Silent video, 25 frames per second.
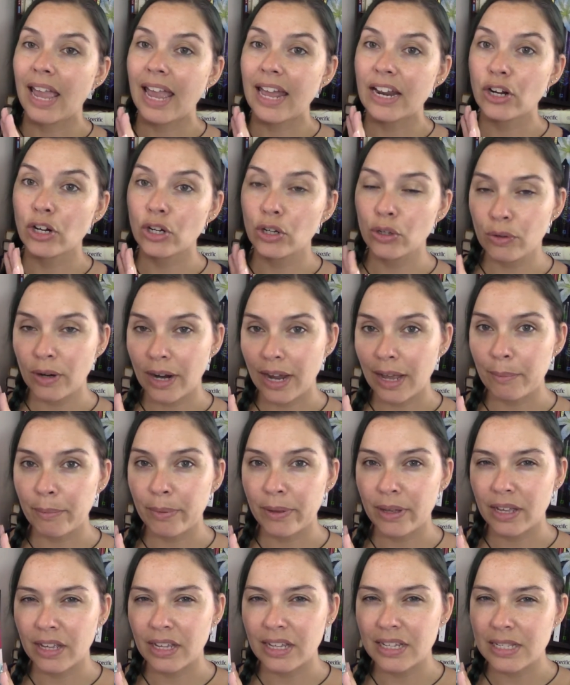and her
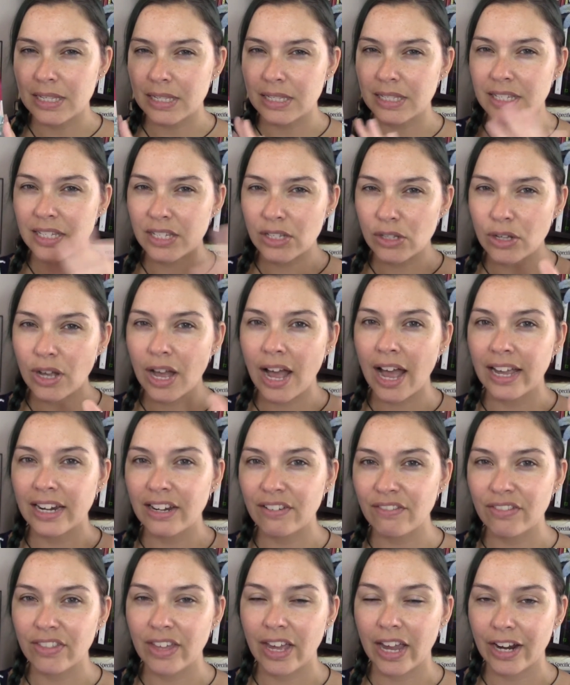grandpa is still
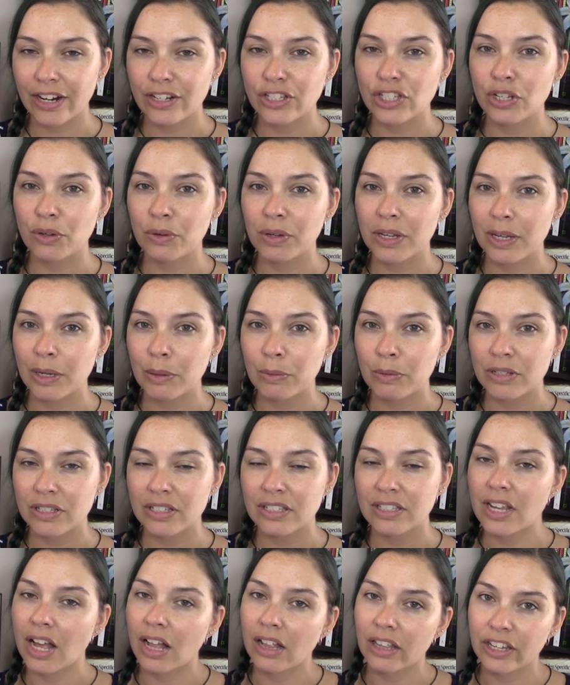kind of there so he
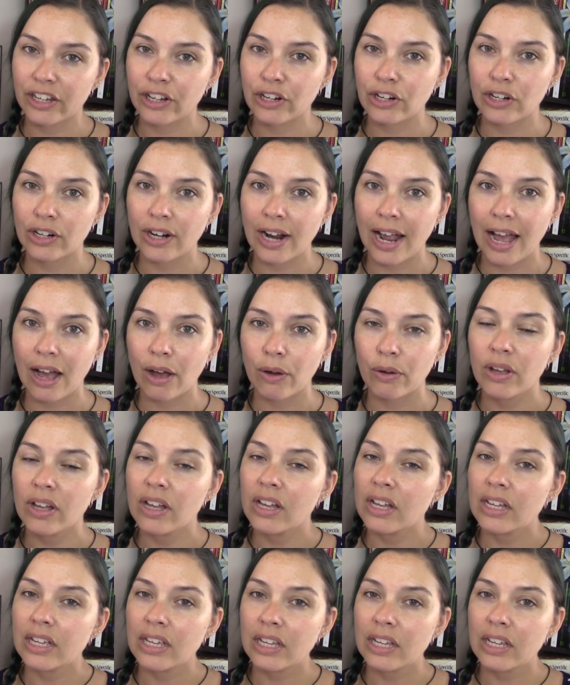was telling her how